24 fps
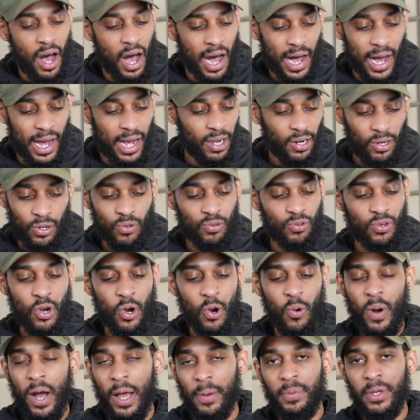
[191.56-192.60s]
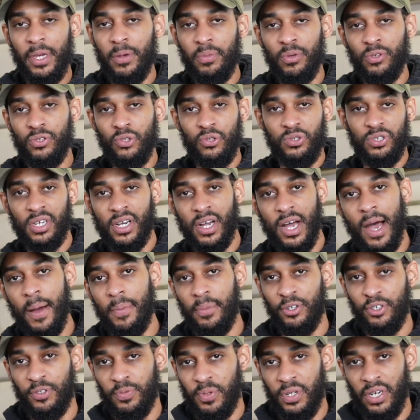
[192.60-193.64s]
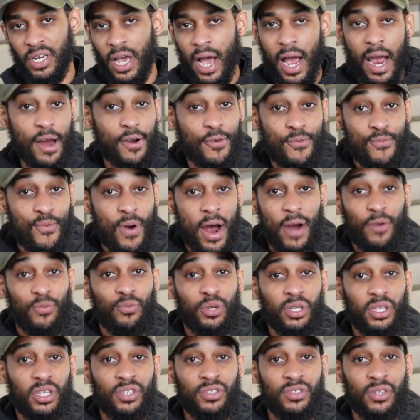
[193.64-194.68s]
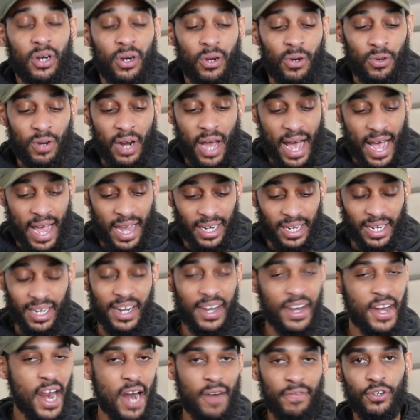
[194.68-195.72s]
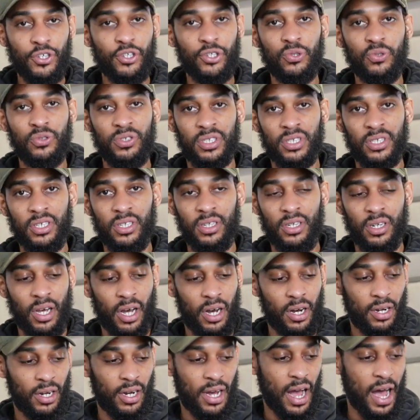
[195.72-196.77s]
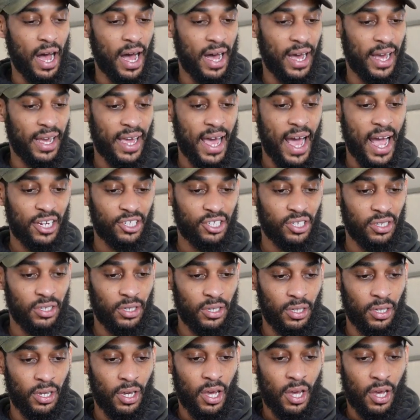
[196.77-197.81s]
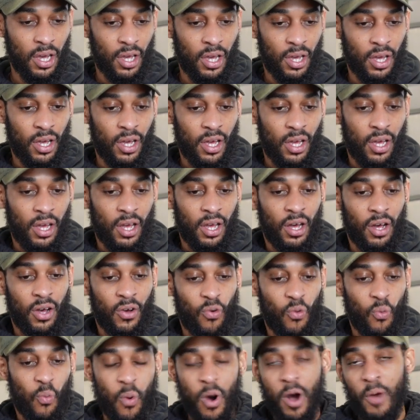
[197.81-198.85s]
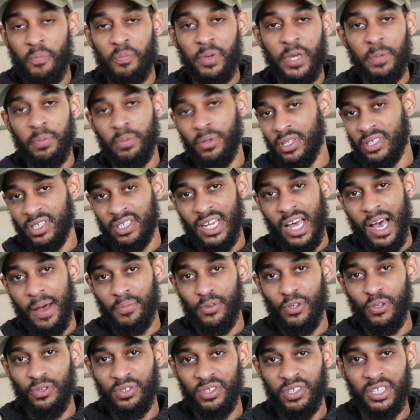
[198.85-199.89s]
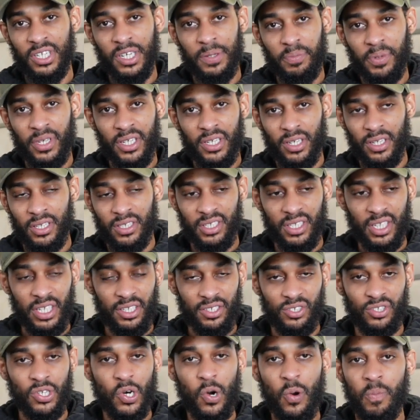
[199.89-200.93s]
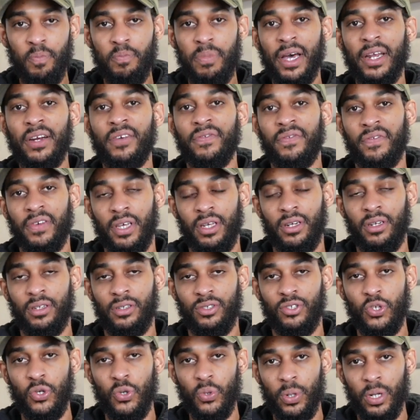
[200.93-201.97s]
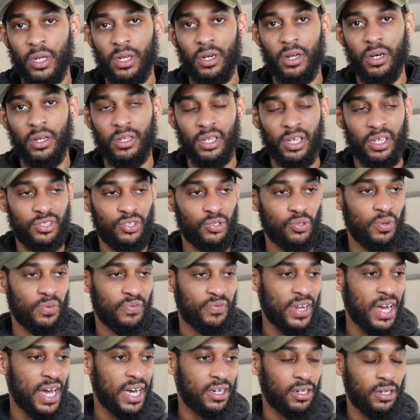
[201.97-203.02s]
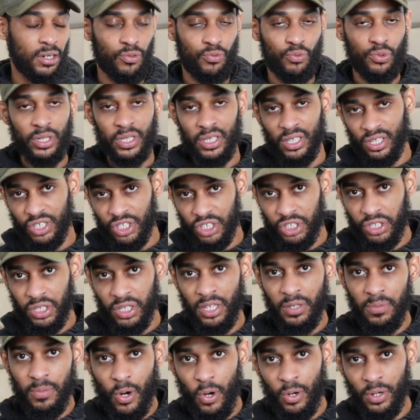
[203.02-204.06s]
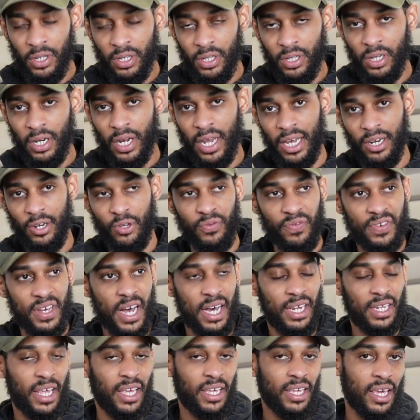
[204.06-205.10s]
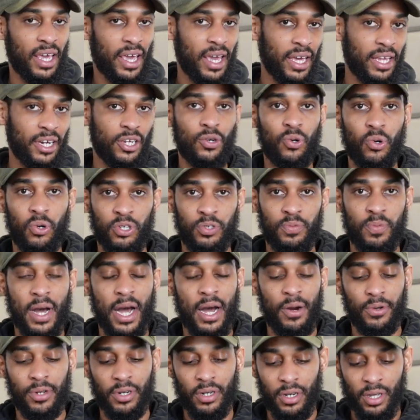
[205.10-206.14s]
I don't know why people use a copper spray. I really don't. I never use it. I actually want people to stop using it because there's no benefit to it unless you've got a really shitty motor and you've got like 80 horsepower.